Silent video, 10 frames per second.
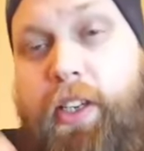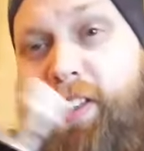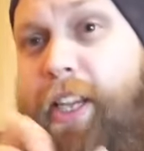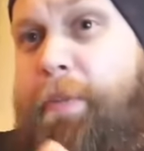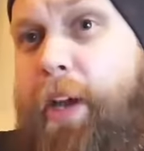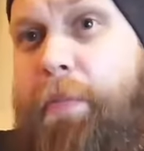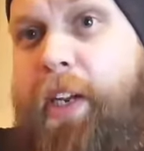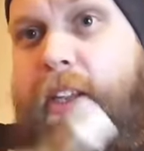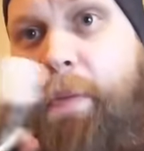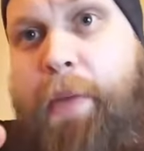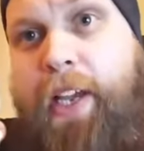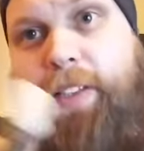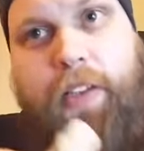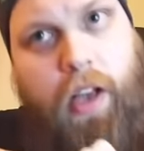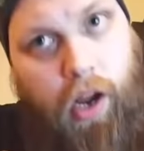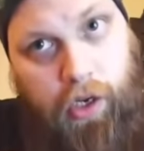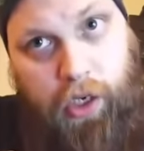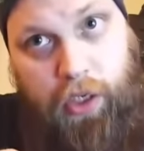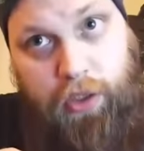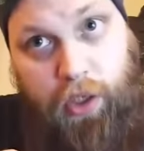Same company that makes
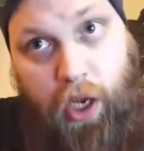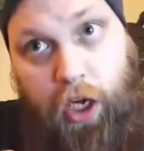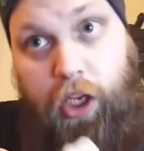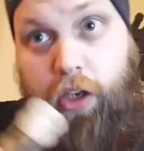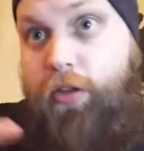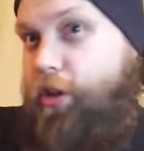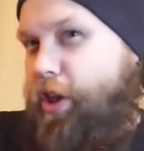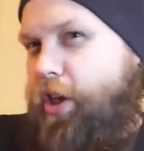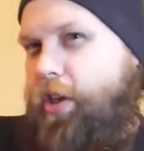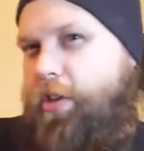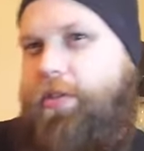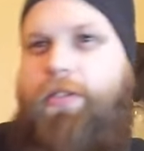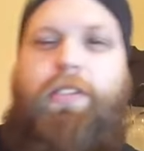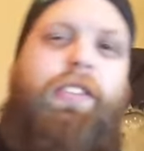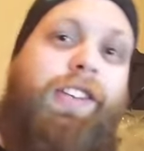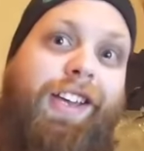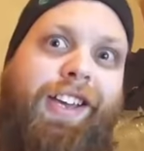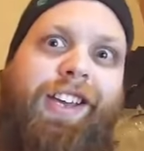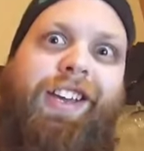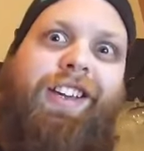Sigelei. Yes,
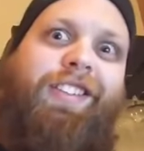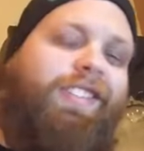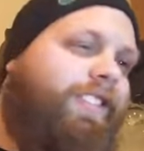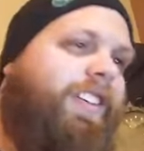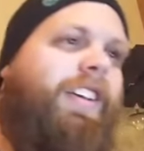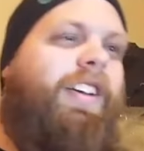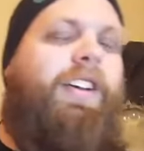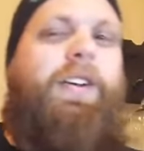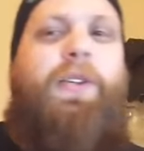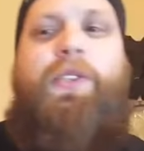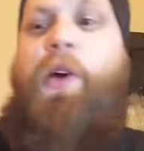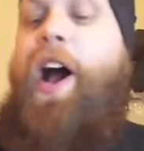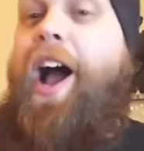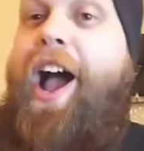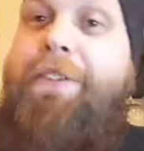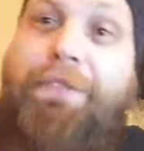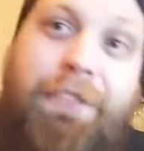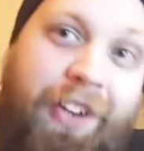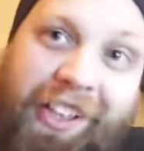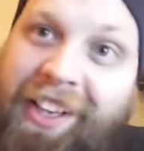yes. So, I
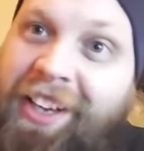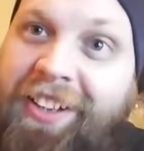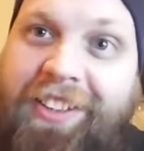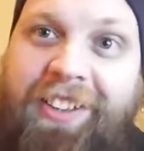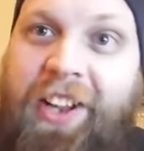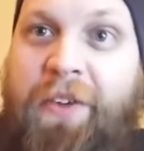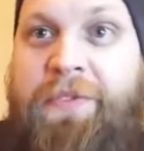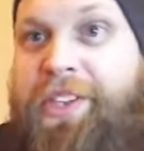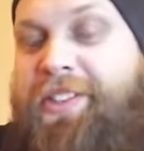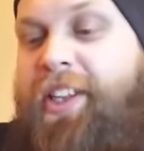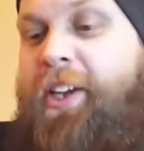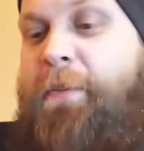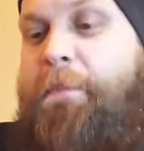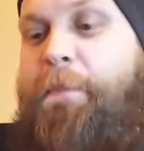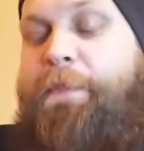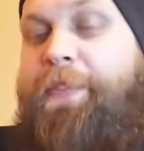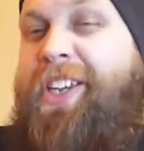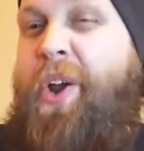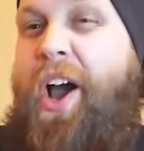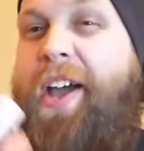fucking love this thing.
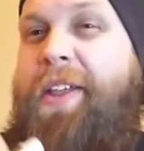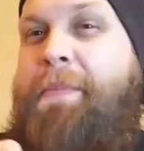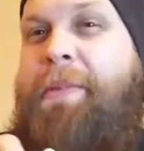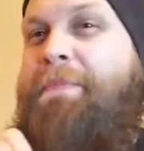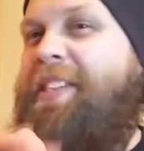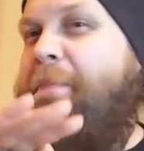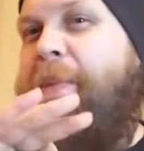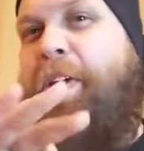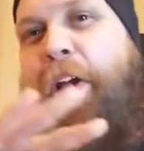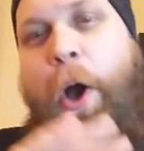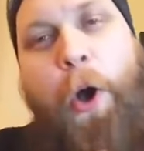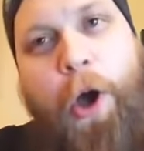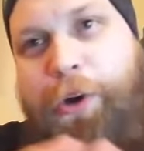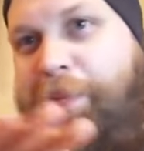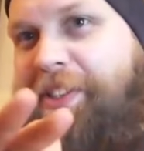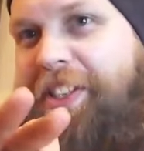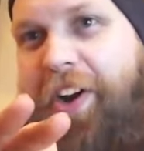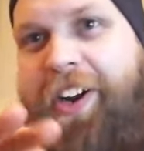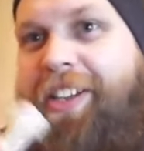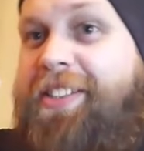You know, I mean, to be
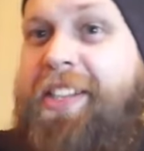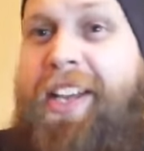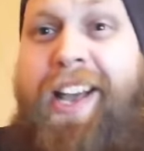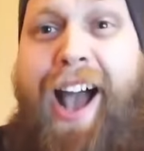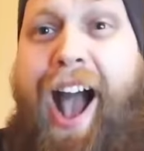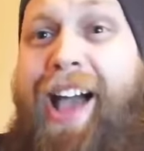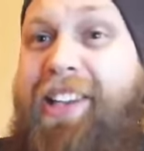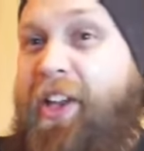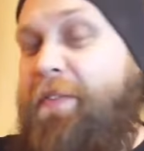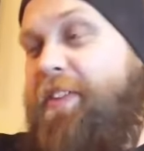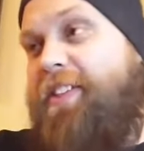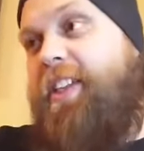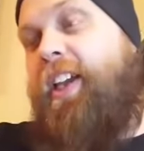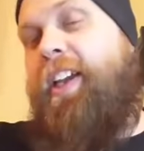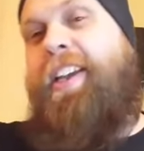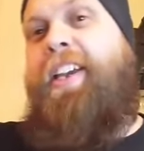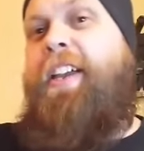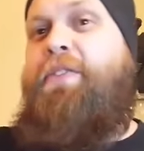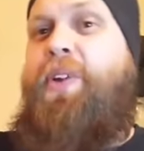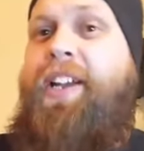100% honest, I love this thing.
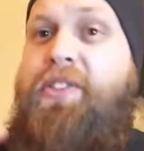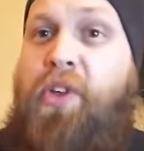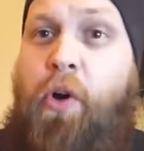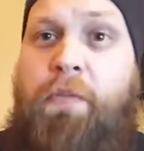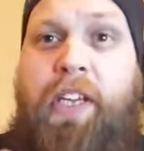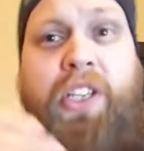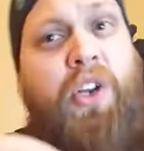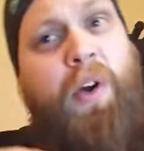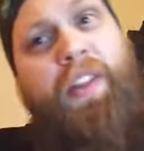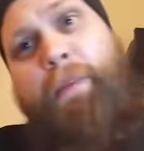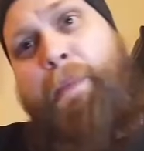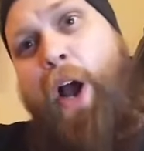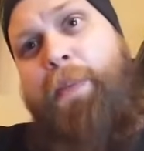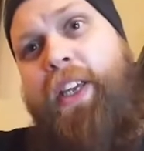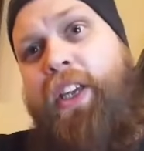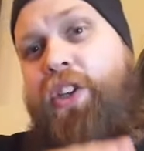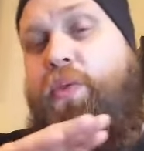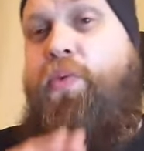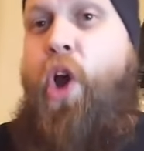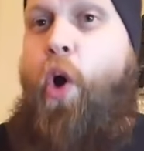If you guys know me and you know anything about me,
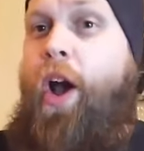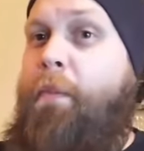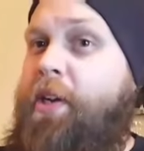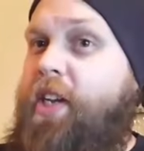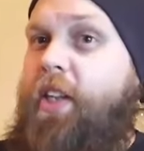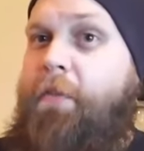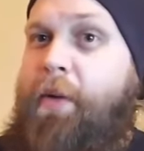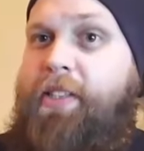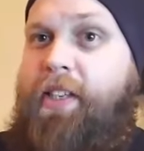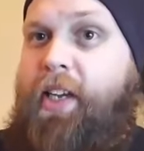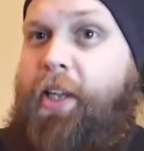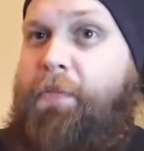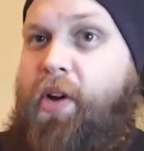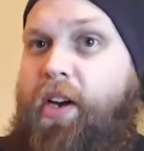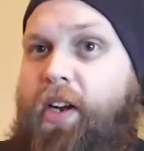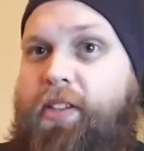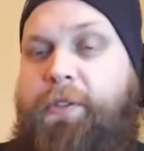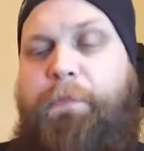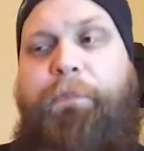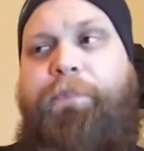you know how much I love my Sigelei
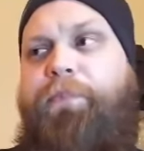products.